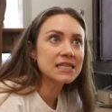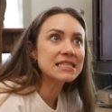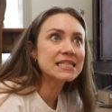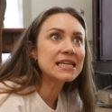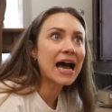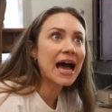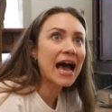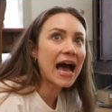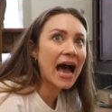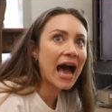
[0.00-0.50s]

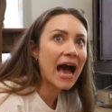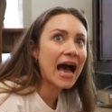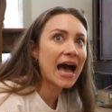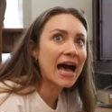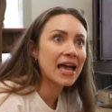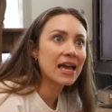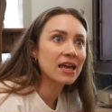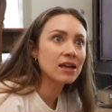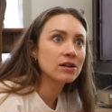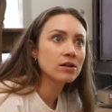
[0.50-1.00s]
to
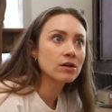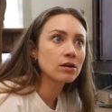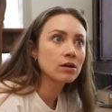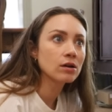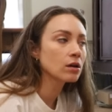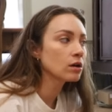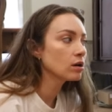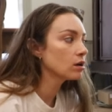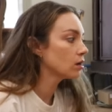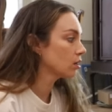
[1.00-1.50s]
add
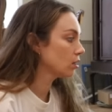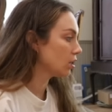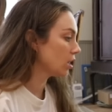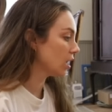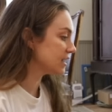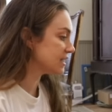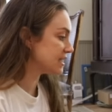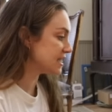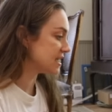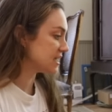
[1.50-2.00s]

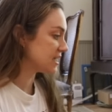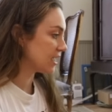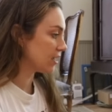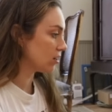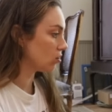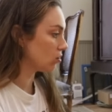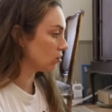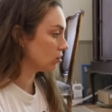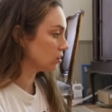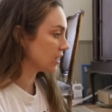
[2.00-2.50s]
a
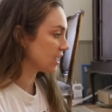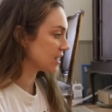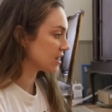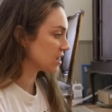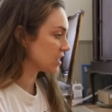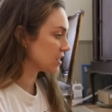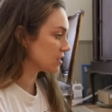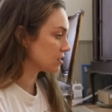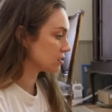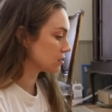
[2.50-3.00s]
detail like
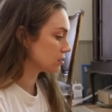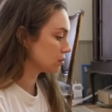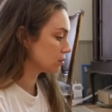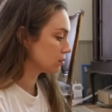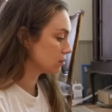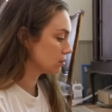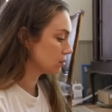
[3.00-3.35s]
this.